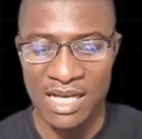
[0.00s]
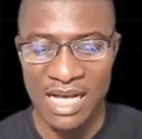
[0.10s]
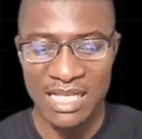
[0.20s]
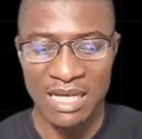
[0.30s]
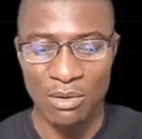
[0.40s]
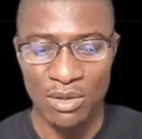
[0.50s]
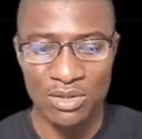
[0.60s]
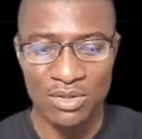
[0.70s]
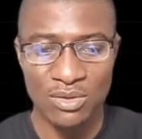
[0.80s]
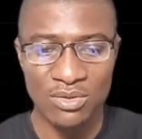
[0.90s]
and I will
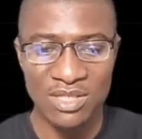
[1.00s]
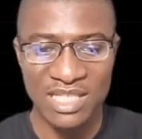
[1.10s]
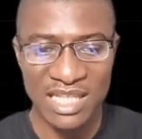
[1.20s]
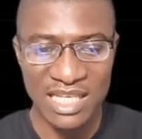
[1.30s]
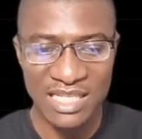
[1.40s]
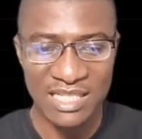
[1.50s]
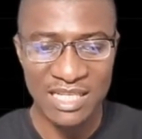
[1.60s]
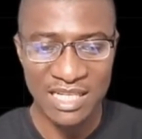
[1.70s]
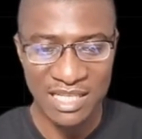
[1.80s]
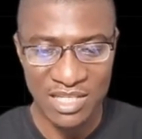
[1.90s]
also delete
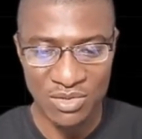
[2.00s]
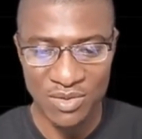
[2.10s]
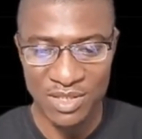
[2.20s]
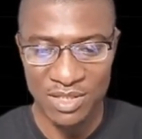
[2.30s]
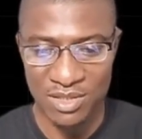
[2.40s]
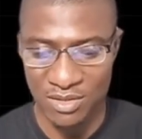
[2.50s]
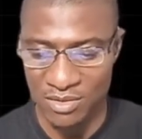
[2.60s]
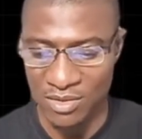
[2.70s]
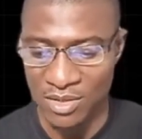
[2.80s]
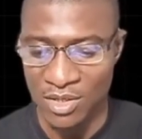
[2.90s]
this resistor.
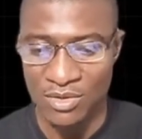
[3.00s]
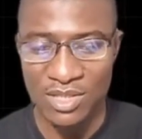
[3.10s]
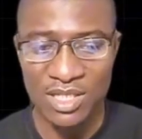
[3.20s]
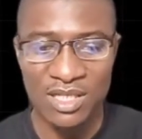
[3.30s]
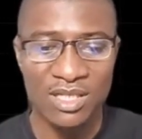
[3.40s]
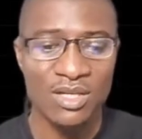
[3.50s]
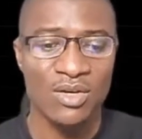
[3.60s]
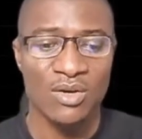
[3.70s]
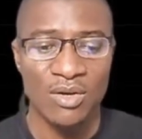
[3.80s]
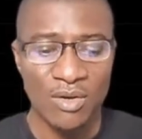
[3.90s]
You see,
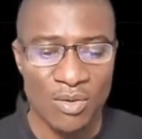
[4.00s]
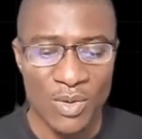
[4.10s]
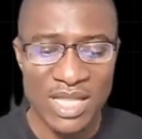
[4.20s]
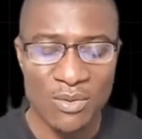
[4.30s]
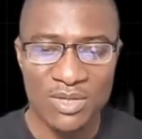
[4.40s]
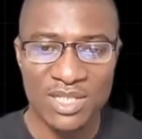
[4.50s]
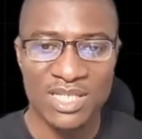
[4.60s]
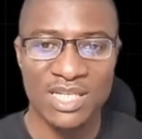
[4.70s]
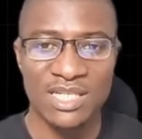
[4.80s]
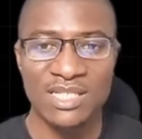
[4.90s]
when I was a
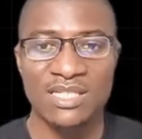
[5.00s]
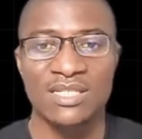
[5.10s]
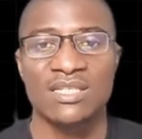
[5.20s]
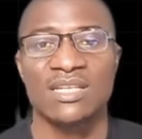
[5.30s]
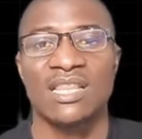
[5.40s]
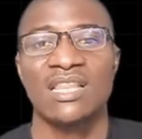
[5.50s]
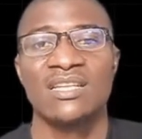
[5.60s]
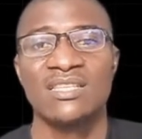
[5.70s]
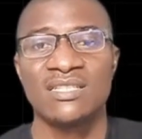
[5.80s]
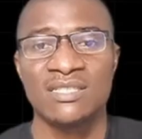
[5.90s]
kid
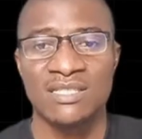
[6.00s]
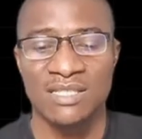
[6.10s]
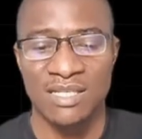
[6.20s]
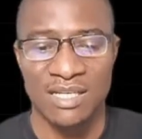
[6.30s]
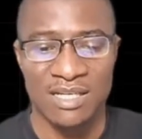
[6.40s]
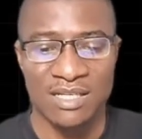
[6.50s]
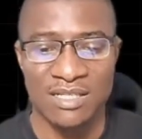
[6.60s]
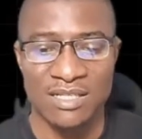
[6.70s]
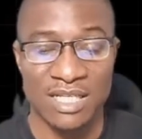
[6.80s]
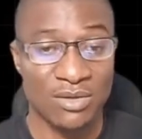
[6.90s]
learning
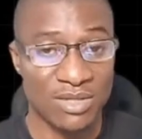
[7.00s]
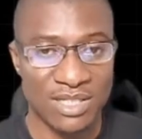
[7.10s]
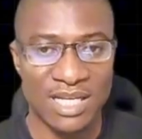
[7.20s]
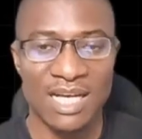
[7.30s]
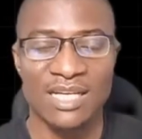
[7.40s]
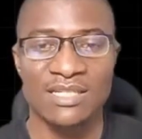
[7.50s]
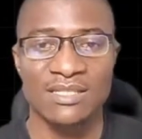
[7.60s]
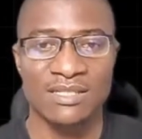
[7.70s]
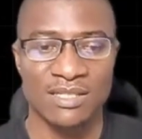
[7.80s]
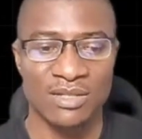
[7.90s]
circuit
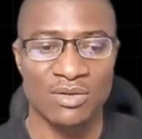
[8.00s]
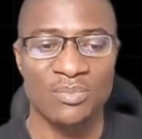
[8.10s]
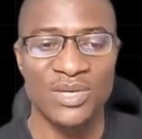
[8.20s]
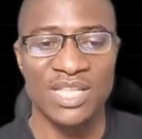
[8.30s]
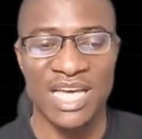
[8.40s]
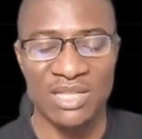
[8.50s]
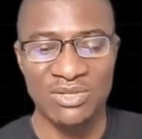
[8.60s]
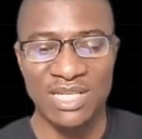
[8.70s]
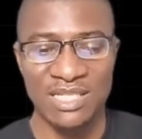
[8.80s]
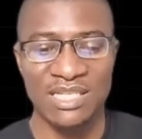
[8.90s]
design, being
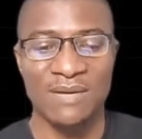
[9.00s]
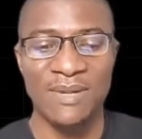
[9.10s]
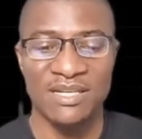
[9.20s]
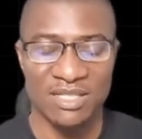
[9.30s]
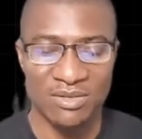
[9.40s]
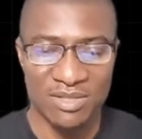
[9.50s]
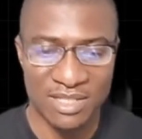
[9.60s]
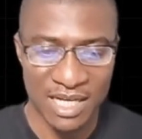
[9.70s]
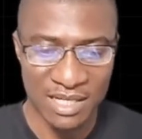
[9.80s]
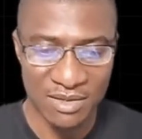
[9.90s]
enthusiastic about circuit
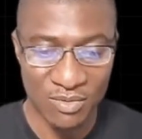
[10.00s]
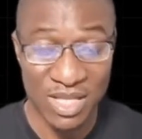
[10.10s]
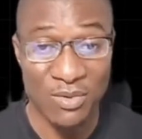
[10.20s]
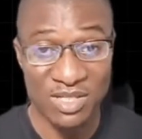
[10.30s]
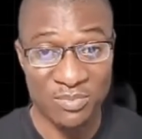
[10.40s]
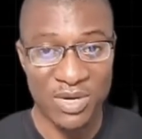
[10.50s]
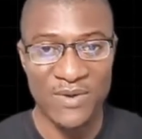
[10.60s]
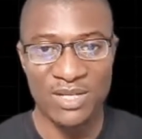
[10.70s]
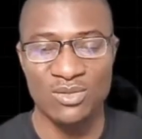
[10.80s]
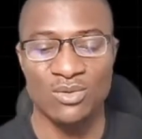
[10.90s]
design, when I was in
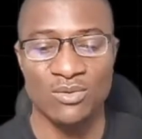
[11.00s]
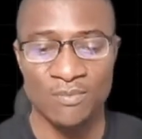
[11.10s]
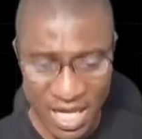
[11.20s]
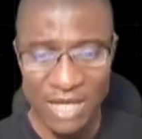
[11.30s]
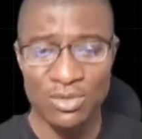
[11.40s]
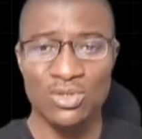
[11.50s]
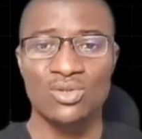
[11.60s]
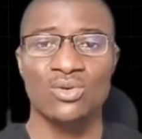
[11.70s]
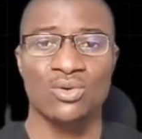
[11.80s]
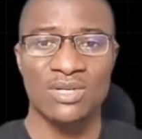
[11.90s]
primary school, I used
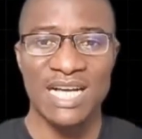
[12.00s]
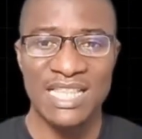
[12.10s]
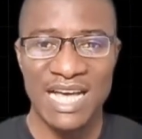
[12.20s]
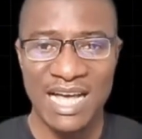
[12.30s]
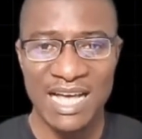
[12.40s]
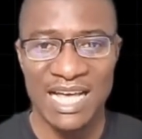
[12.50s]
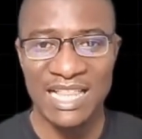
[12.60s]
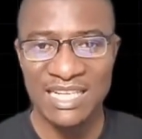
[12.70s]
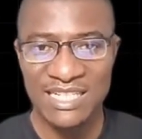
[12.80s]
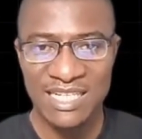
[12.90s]
to gather
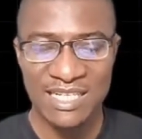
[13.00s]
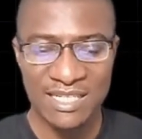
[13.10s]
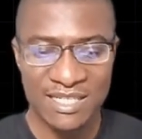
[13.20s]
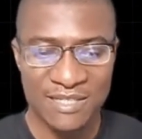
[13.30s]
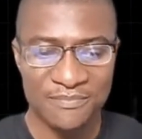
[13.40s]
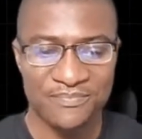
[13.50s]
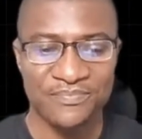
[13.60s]
LEDs